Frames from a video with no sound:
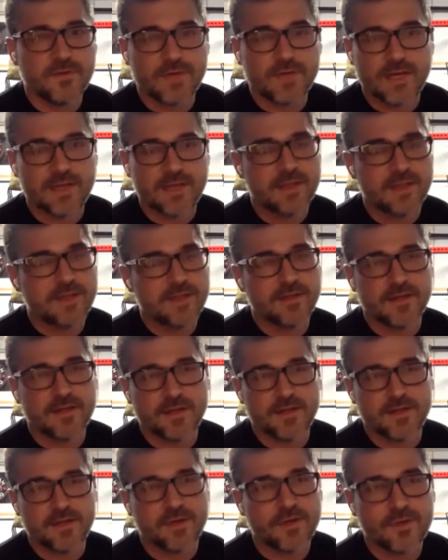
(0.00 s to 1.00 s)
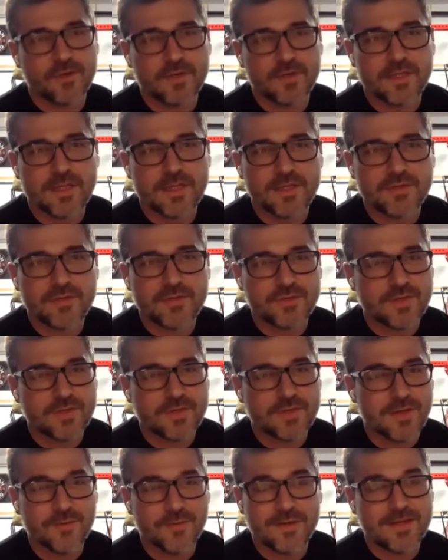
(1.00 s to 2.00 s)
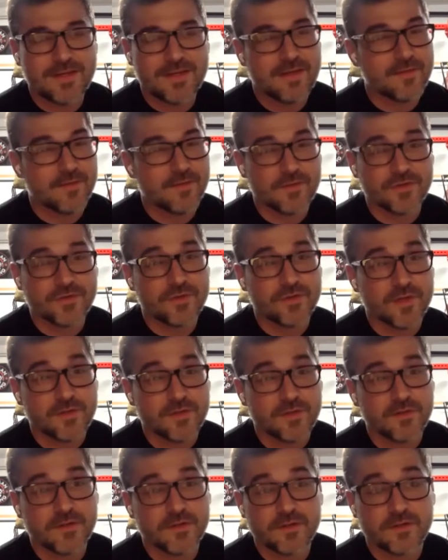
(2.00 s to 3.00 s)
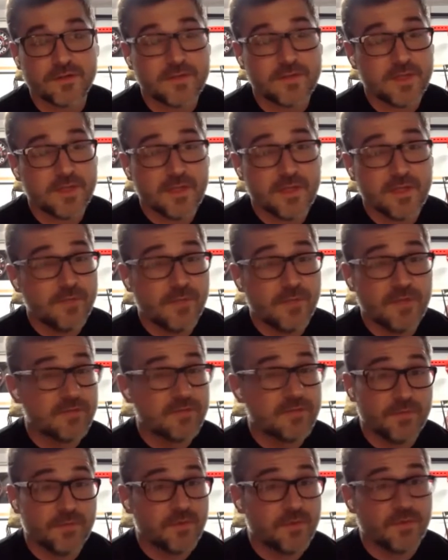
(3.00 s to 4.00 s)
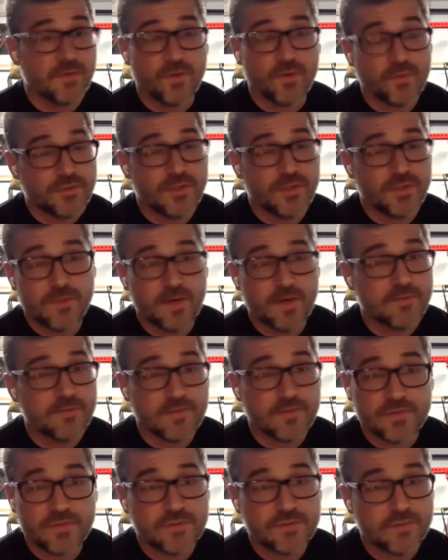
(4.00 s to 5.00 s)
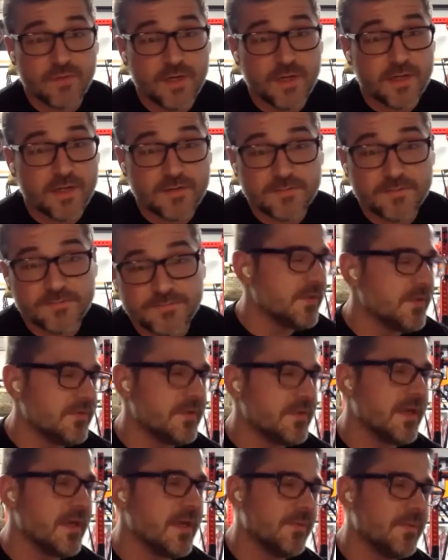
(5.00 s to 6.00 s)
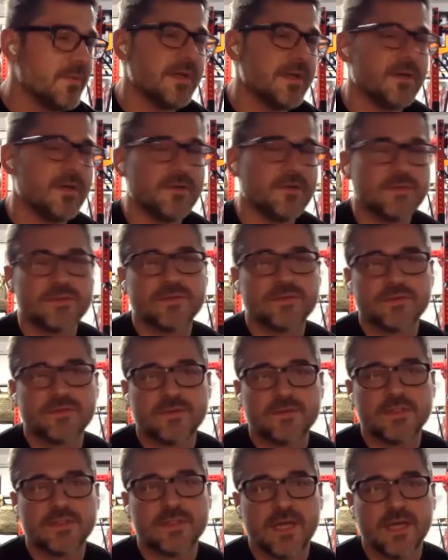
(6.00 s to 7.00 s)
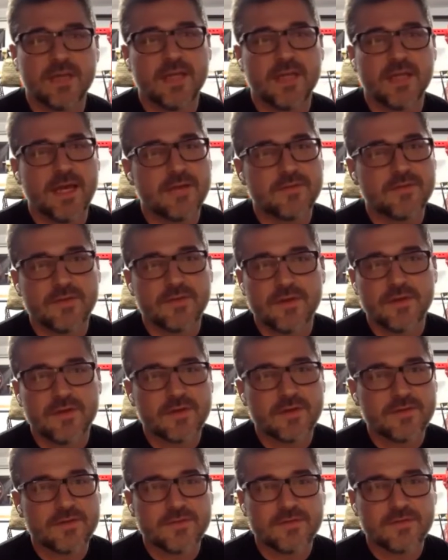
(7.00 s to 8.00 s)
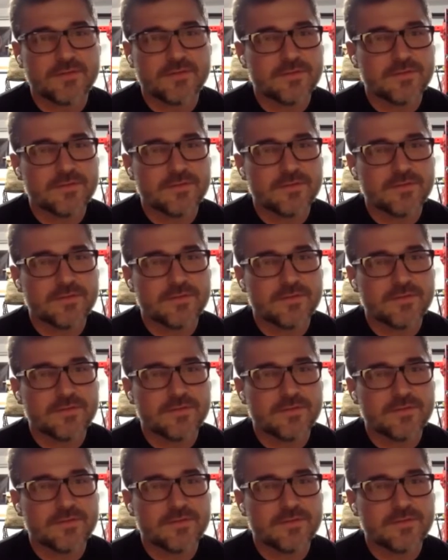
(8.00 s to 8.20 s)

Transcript: kind of get like an early entry. And I went down there with a trailer and basically built the whole gym out for $2,000. But those kettlebells did not last long because